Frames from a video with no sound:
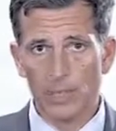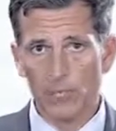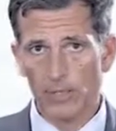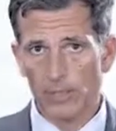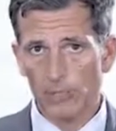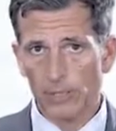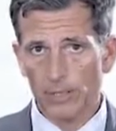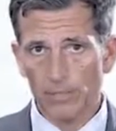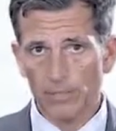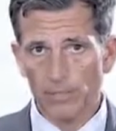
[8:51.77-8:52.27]

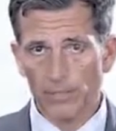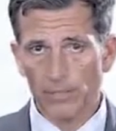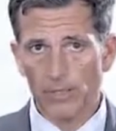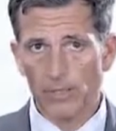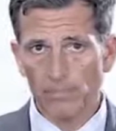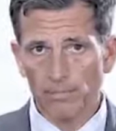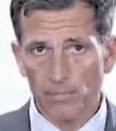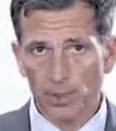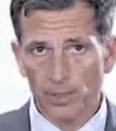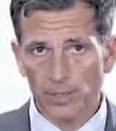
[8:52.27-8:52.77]
When we invest
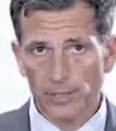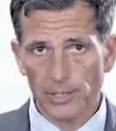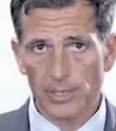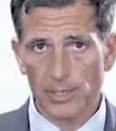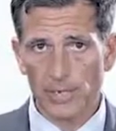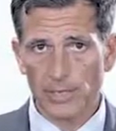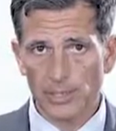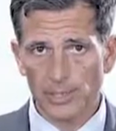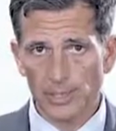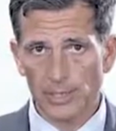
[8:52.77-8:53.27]
in bonds,
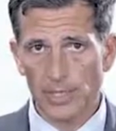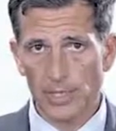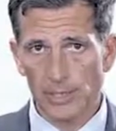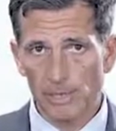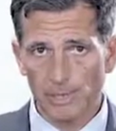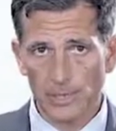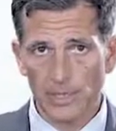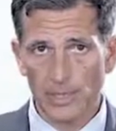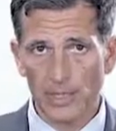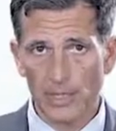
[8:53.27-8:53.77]
that's the
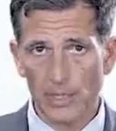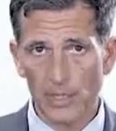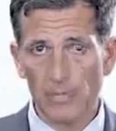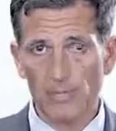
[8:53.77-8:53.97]
same thing.